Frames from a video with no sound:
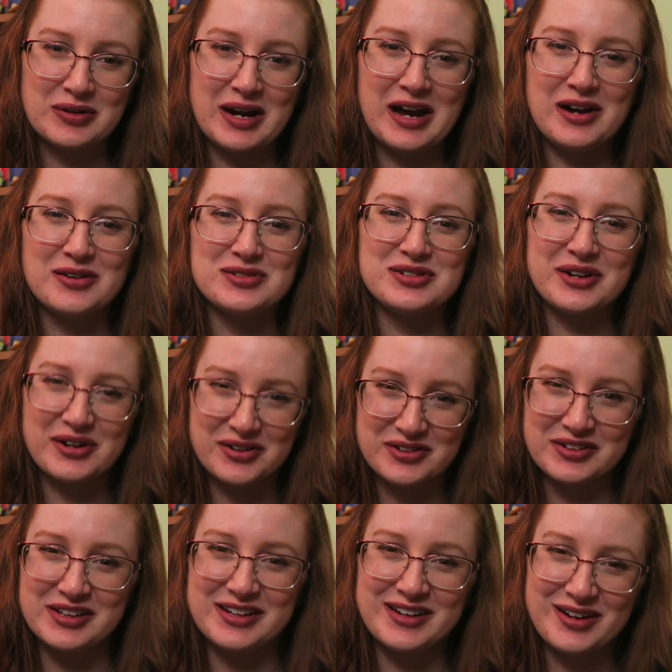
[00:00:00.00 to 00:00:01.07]
around
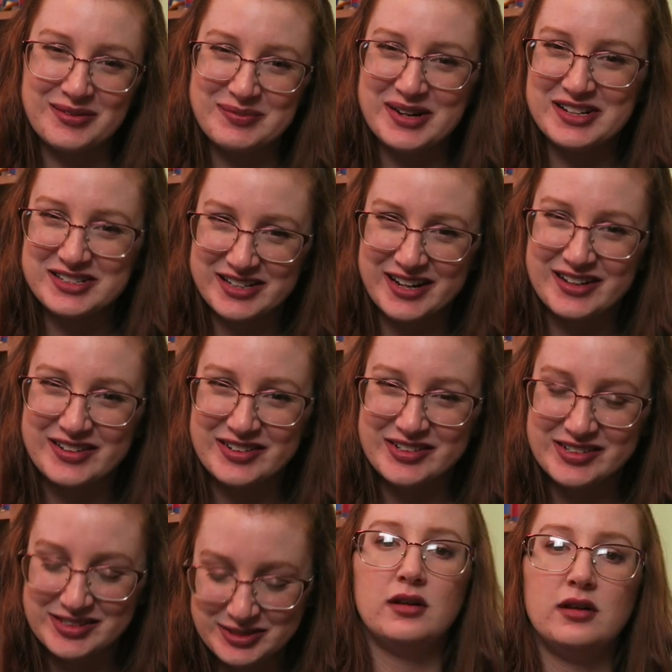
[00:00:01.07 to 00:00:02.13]
early on my
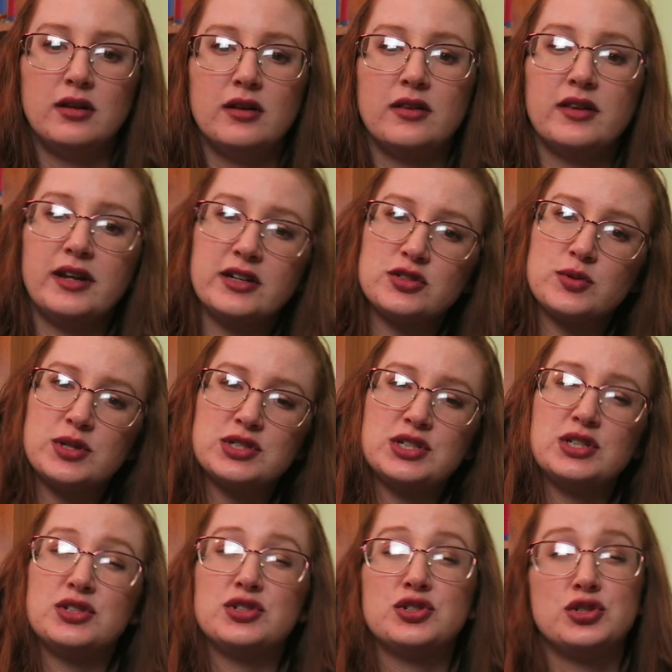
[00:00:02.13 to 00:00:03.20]
channel. The next
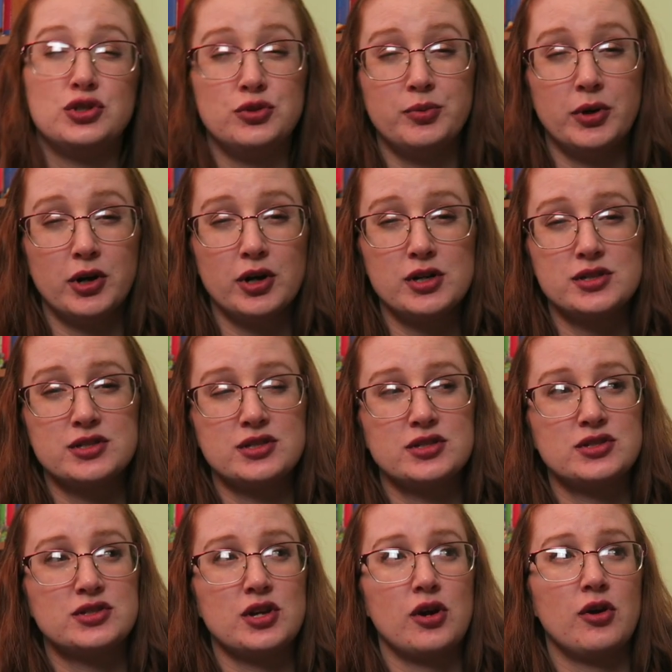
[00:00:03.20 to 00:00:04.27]
question is two
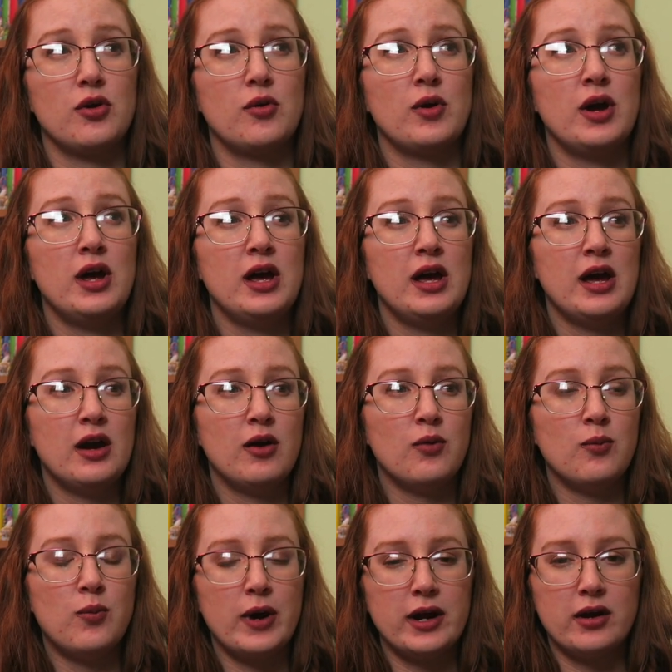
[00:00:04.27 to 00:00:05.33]
parts, so
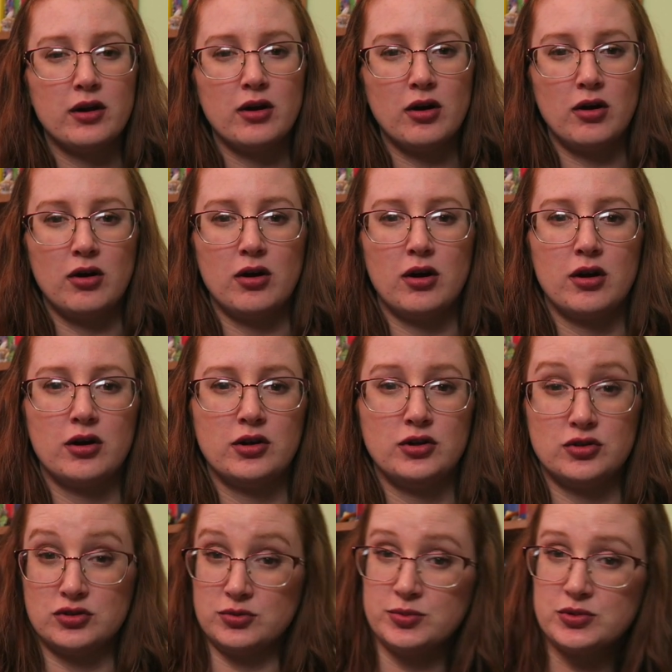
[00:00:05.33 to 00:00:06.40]
where are
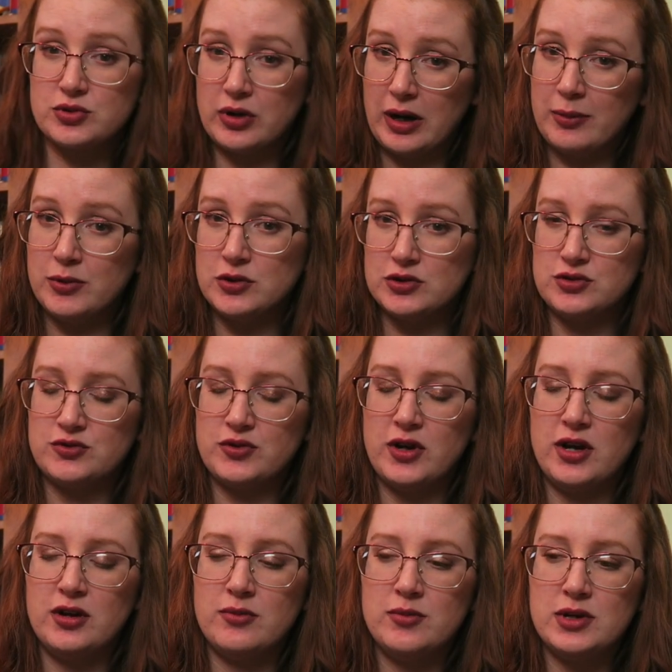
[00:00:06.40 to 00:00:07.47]
your subscribers
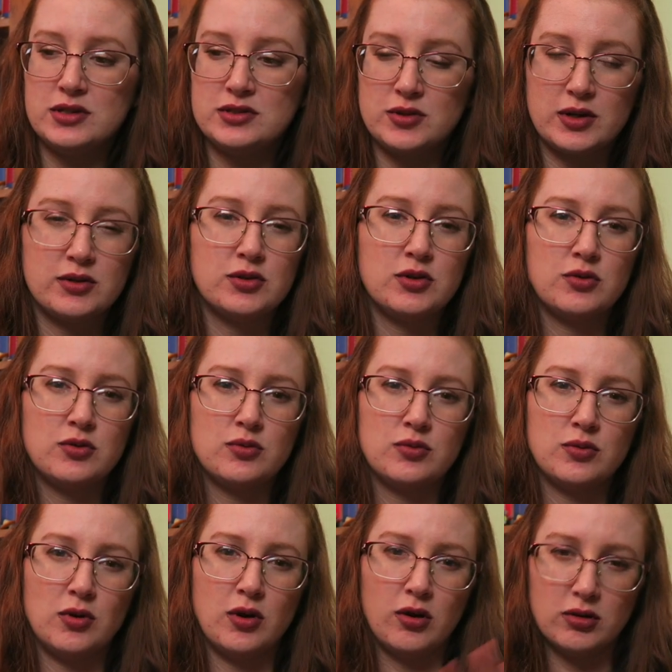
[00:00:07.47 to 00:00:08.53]
from? So I don't
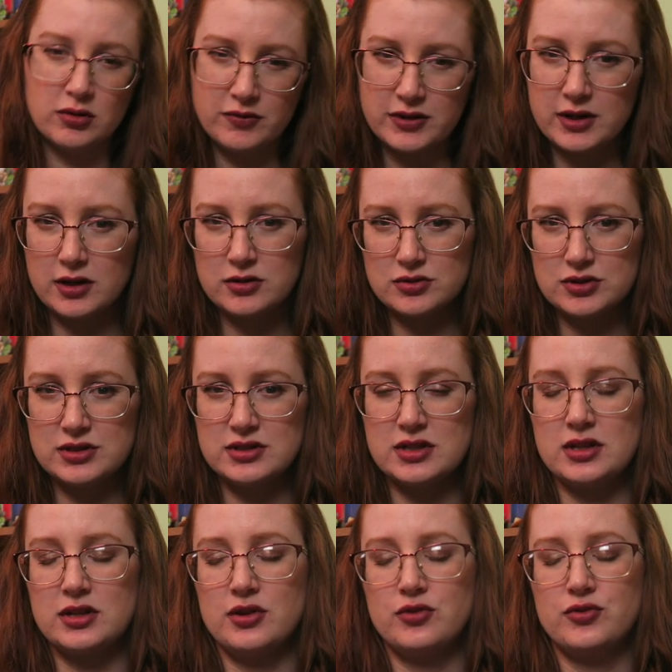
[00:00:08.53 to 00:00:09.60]
know all of the countries
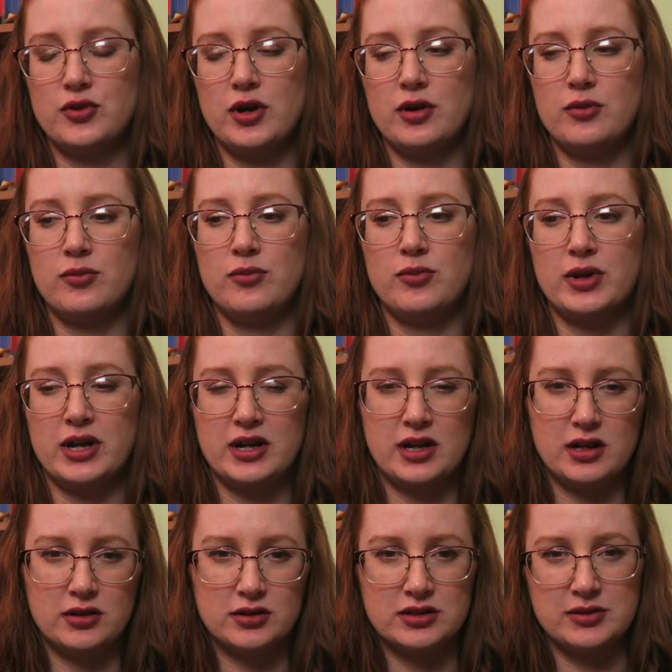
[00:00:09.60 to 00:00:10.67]
that they're from, but I
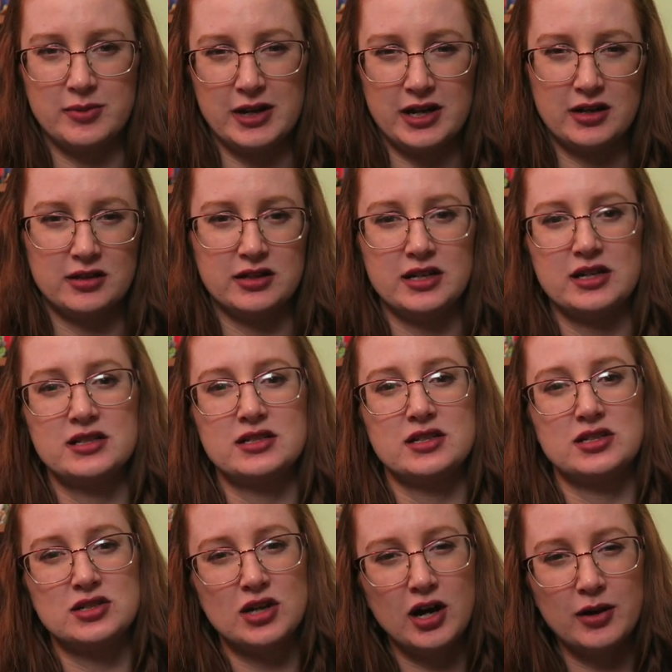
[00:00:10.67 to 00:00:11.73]
kind of looked at my analytics
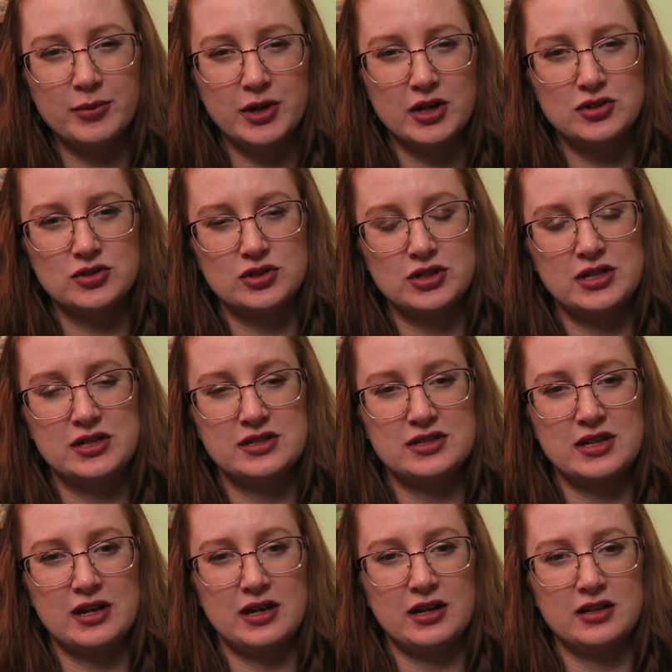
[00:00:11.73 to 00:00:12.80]
and the top countries
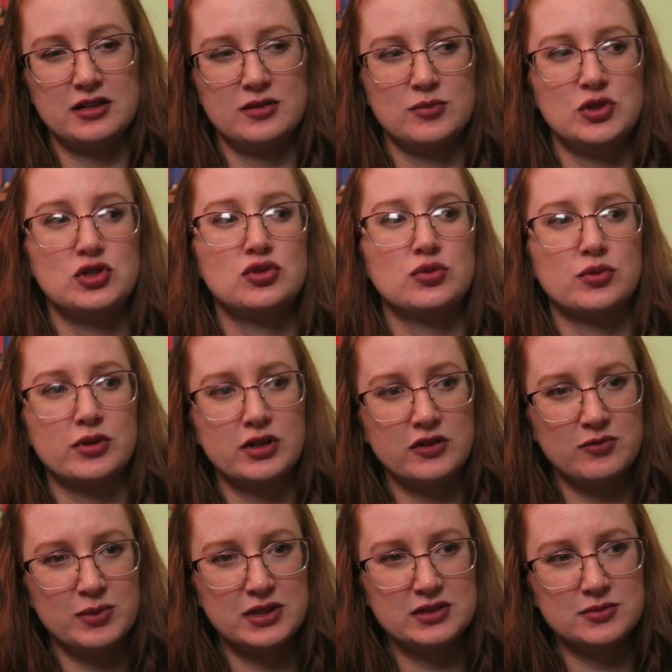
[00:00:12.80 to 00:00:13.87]
that the majority
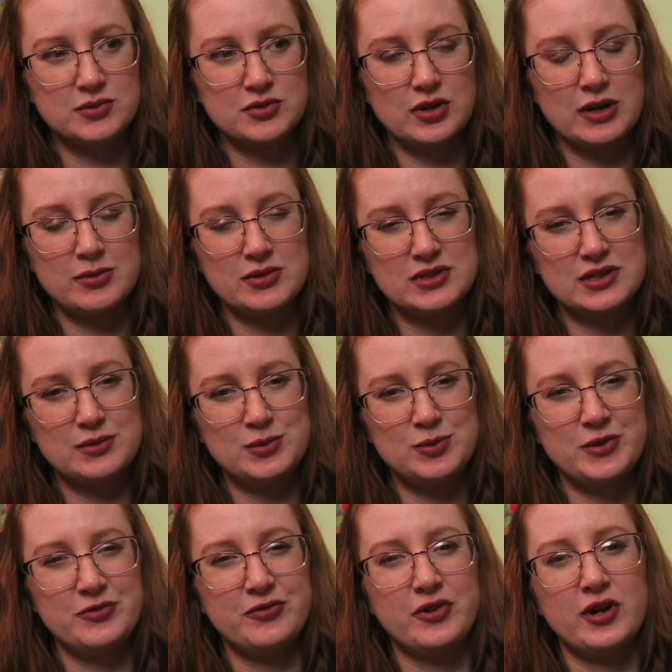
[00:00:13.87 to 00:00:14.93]
of my subscribers seem to
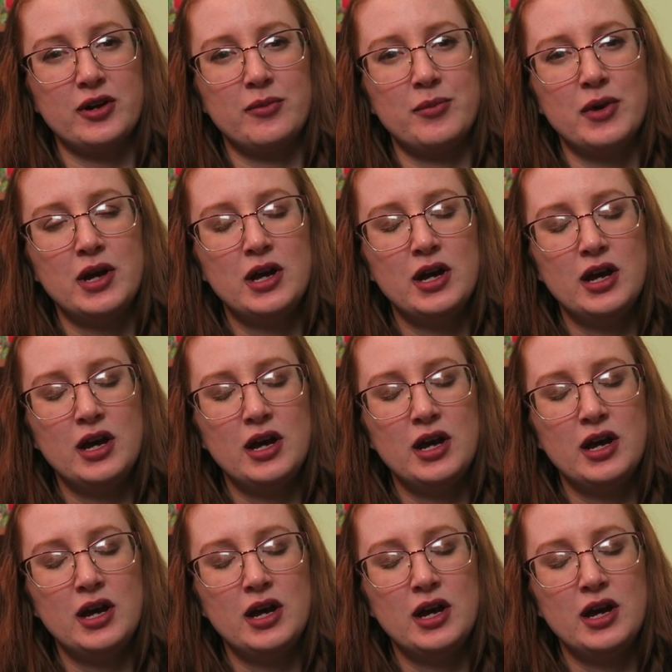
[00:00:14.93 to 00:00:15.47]
be from